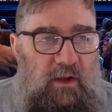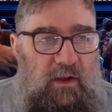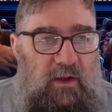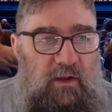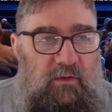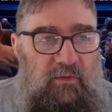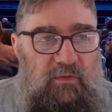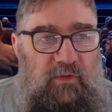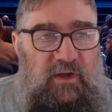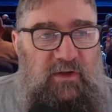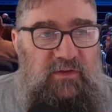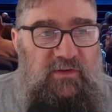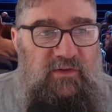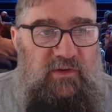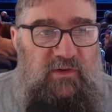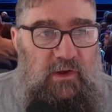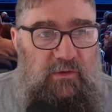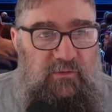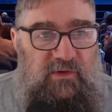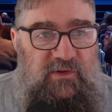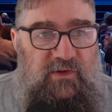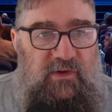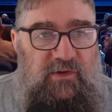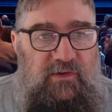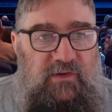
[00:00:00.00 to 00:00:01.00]
These
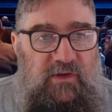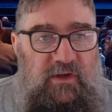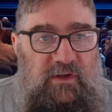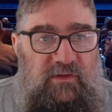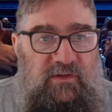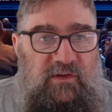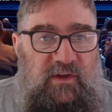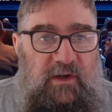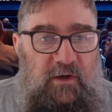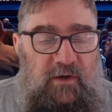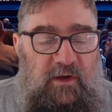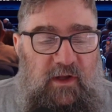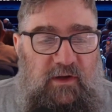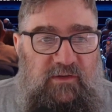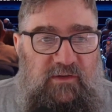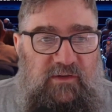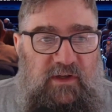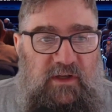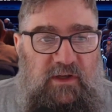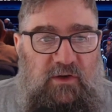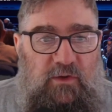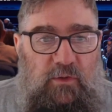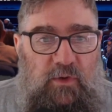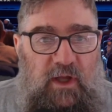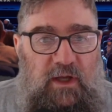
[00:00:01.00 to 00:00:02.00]
services, considered a
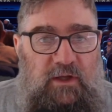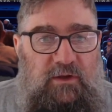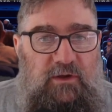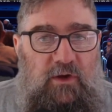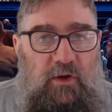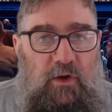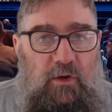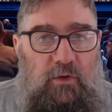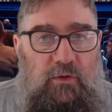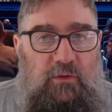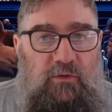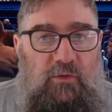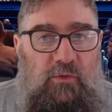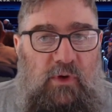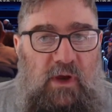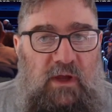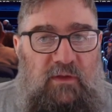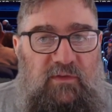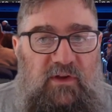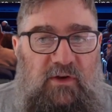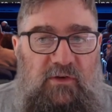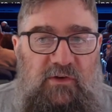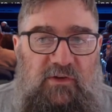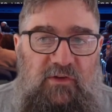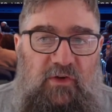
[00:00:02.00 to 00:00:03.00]
single head code
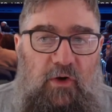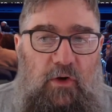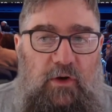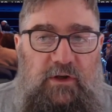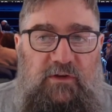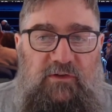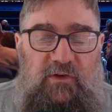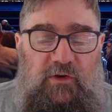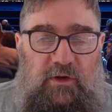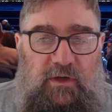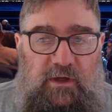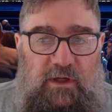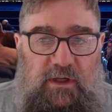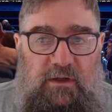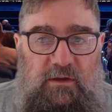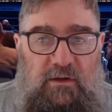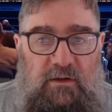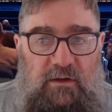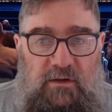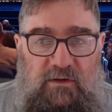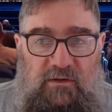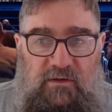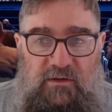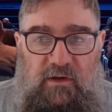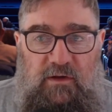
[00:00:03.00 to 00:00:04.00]
throughout their entire journey,
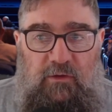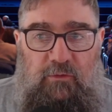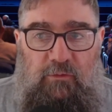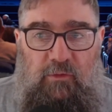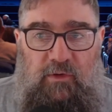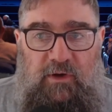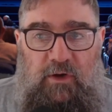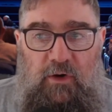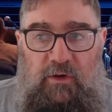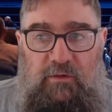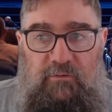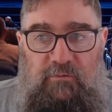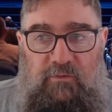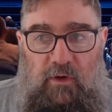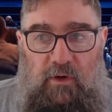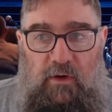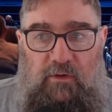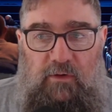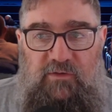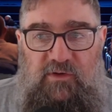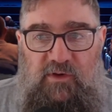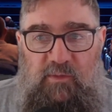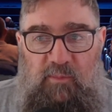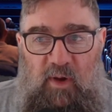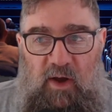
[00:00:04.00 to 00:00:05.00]

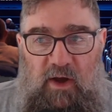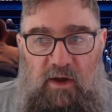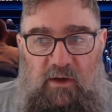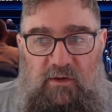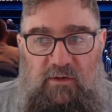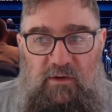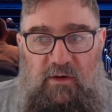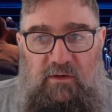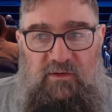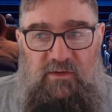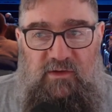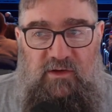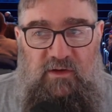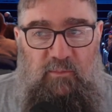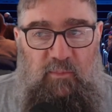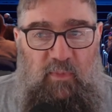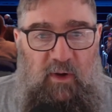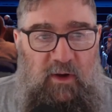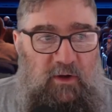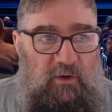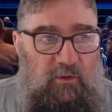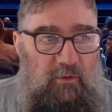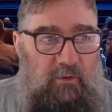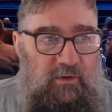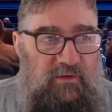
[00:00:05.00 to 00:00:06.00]
C395s depart St
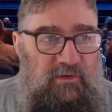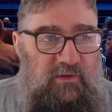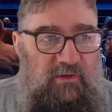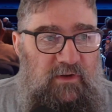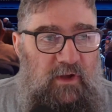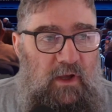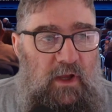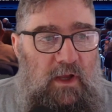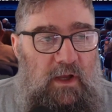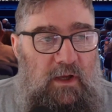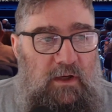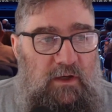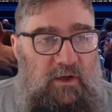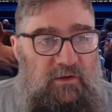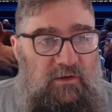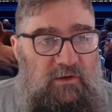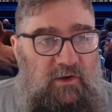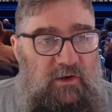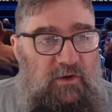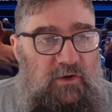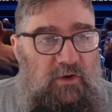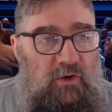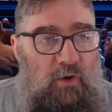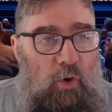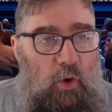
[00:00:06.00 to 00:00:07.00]
Pancras,
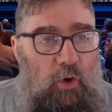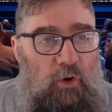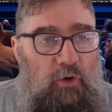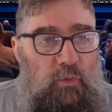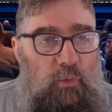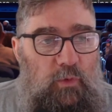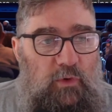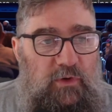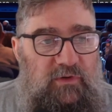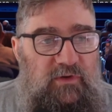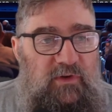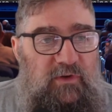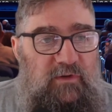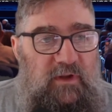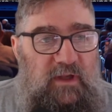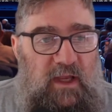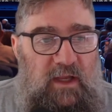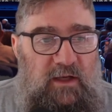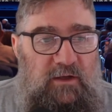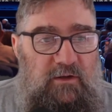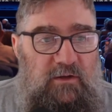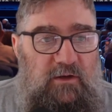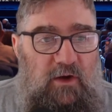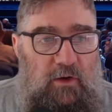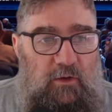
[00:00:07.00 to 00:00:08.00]
continue onward to the
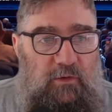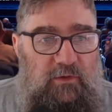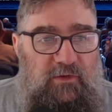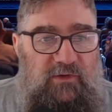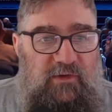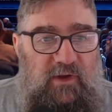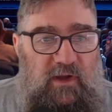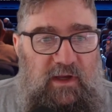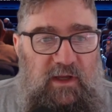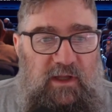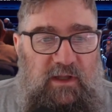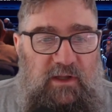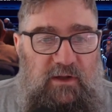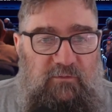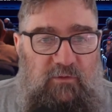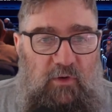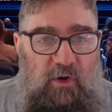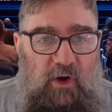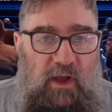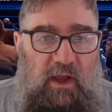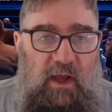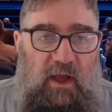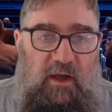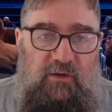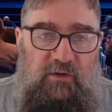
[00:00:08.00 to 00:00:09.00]
Kent coast either
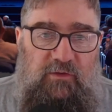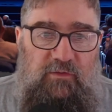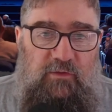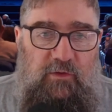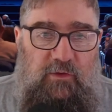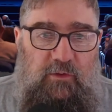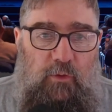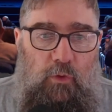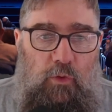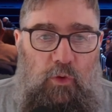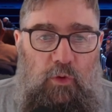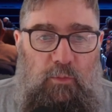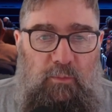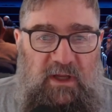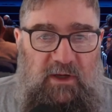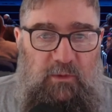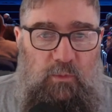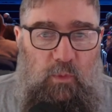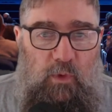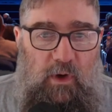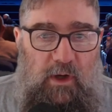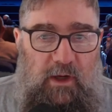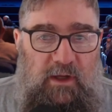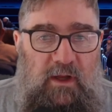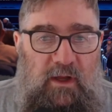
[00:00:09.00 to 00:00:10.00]
via Ashford or
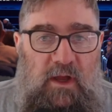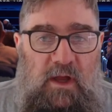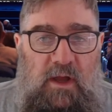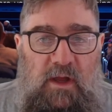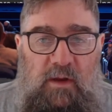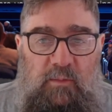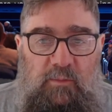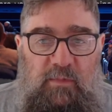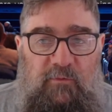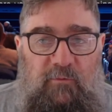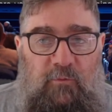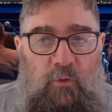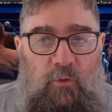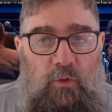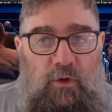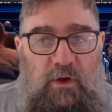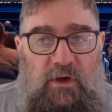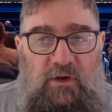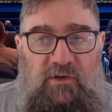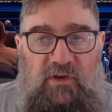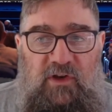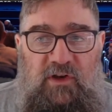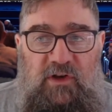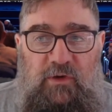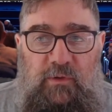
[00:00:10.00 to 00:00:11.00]
Medway, before
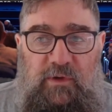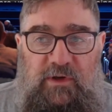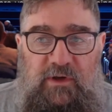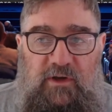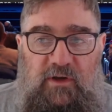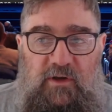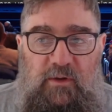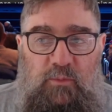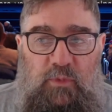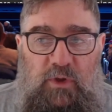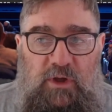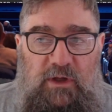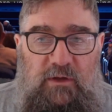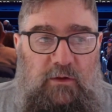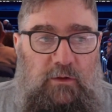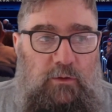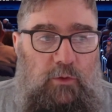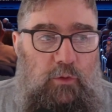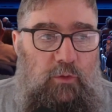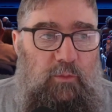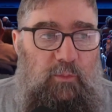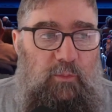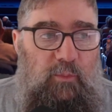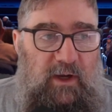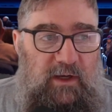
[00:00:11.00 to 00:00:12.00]
continuing to complete the
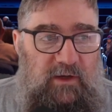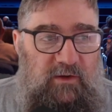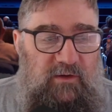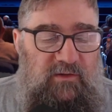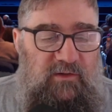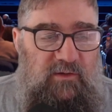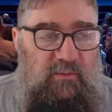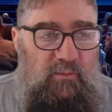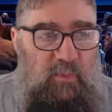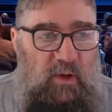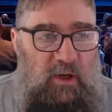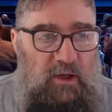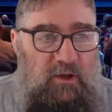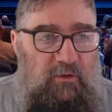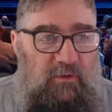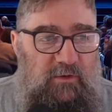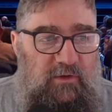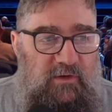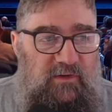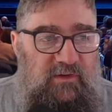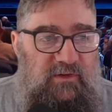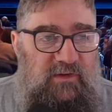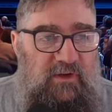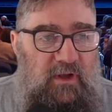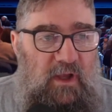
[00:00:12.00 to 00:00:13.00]
loop back to St
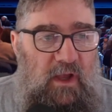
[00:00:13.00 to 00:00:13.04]
Pancras.